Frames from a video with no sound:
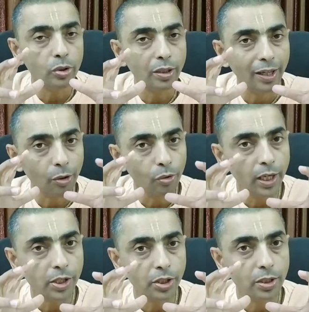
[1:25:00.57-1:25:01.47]
the
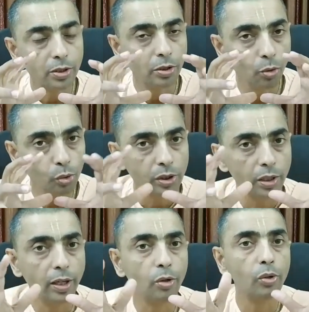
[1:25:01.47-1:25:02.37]
regulations, rules
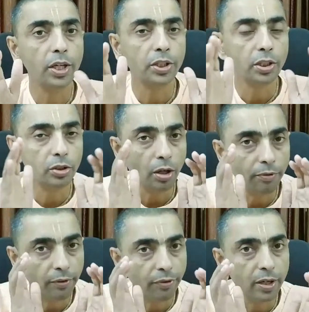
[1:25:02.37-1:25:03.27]
and regulations of
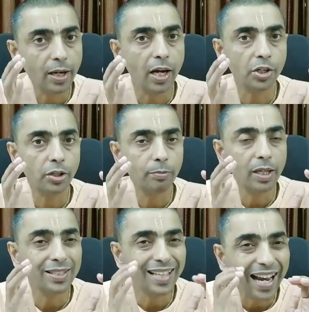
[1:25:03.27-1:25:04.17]
different
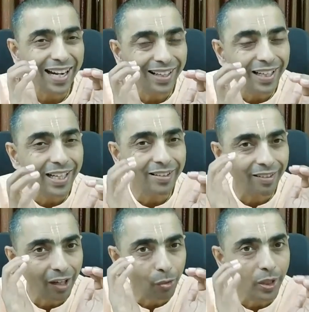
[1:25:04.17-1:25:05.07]
ashramas and lead
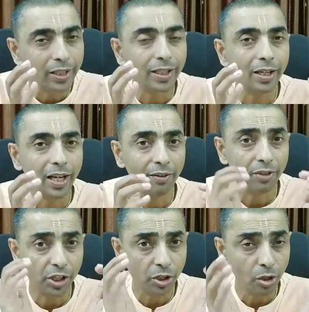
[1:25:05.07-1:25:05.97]
regulated life,
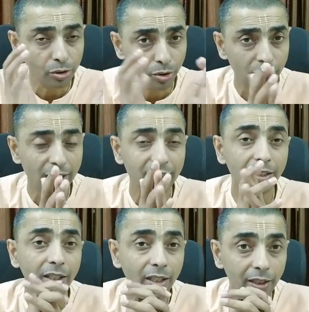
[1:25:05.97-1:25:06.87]
Krishna also says in
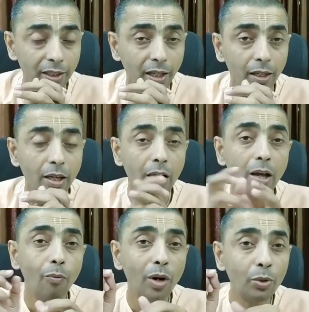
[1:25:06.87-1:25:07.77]
the Gita,
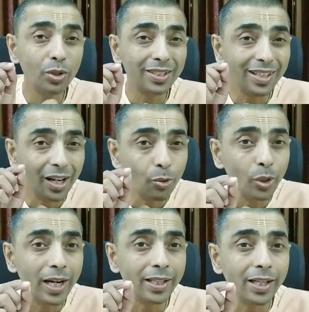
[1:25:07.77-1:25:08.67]
one who is
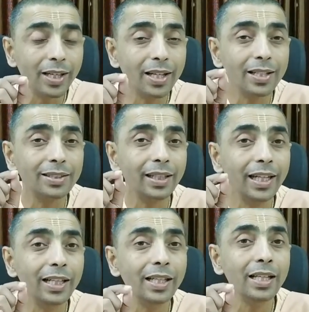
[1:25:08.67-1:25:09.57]
regulated in his
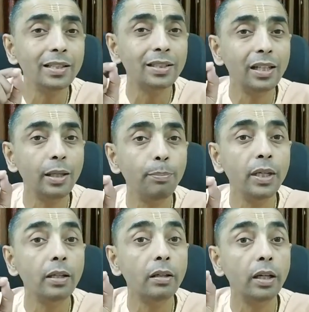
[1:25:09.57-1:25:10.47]
eating,
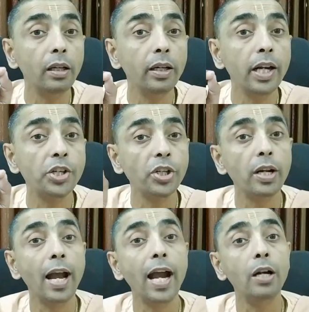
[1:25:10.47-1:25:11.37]
sleeping, recreation
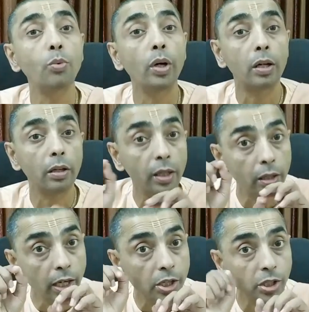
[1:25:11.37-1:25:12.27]
and work.
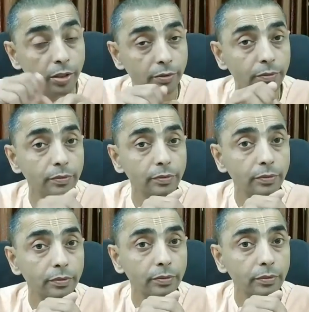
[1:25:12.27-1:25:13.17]
Recreation,
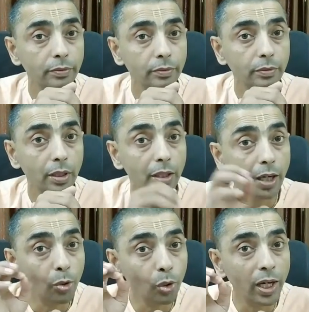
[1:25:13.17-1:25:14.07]

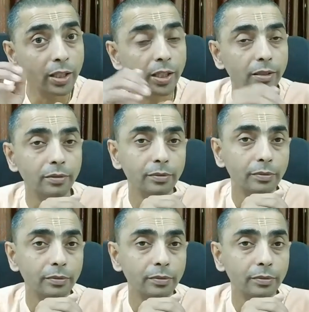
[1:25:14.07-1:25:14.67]
regulated.